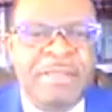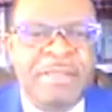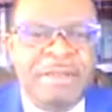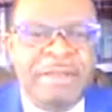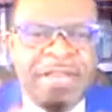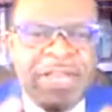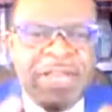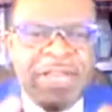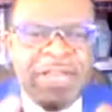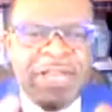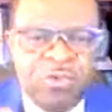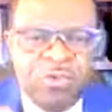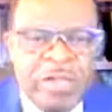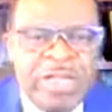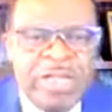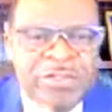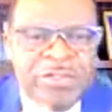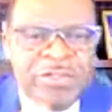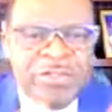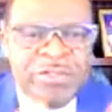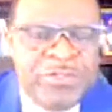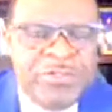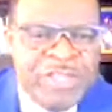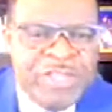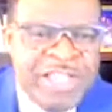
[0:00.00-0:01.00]
The
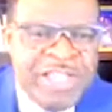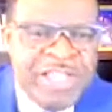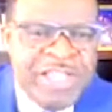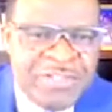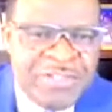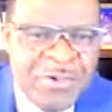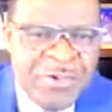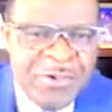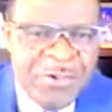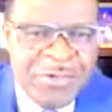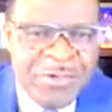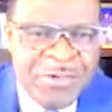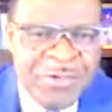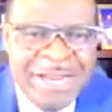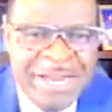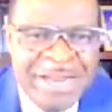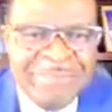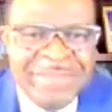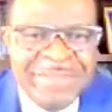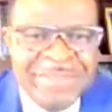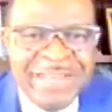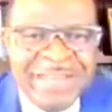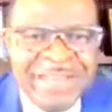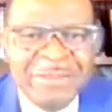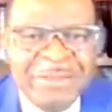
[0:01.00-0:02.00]
22 years old that I'm
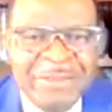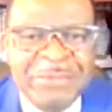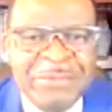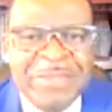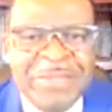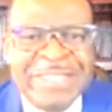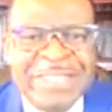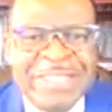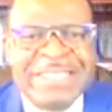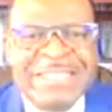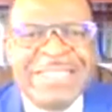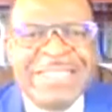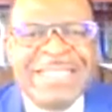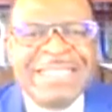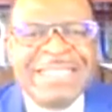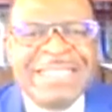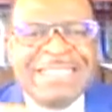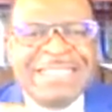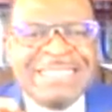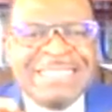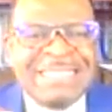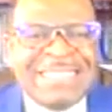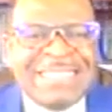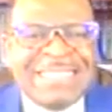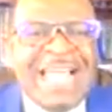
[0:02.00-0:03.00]
dealing with
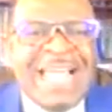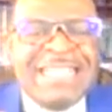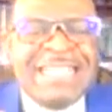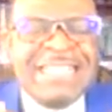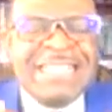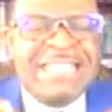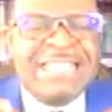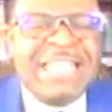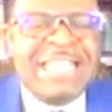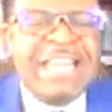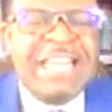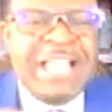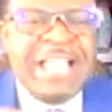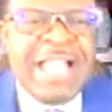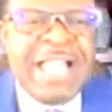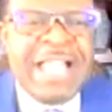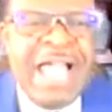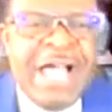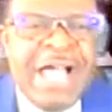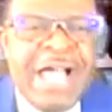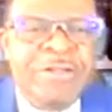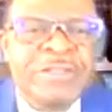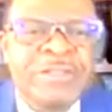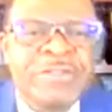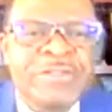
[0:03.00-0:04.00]
sat in the
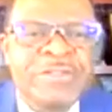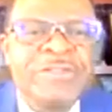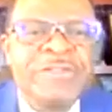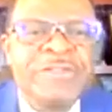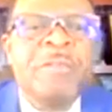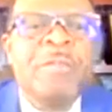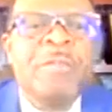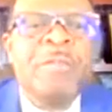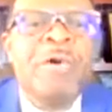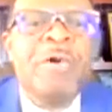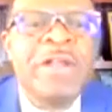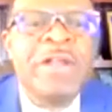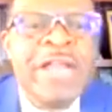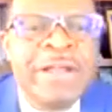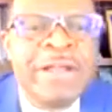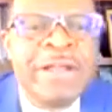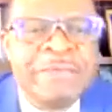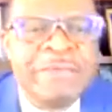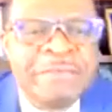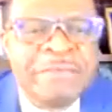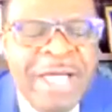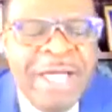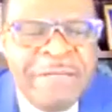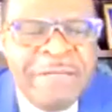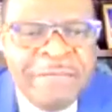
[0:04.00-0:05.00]
couch for more than
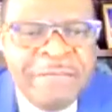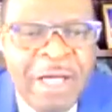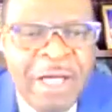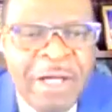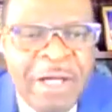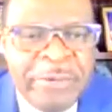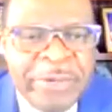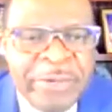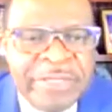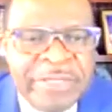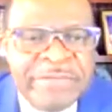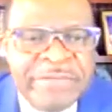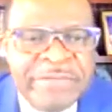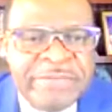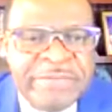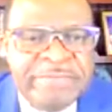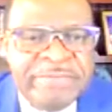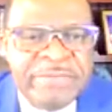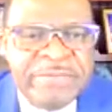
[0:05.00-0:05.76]
5 hours.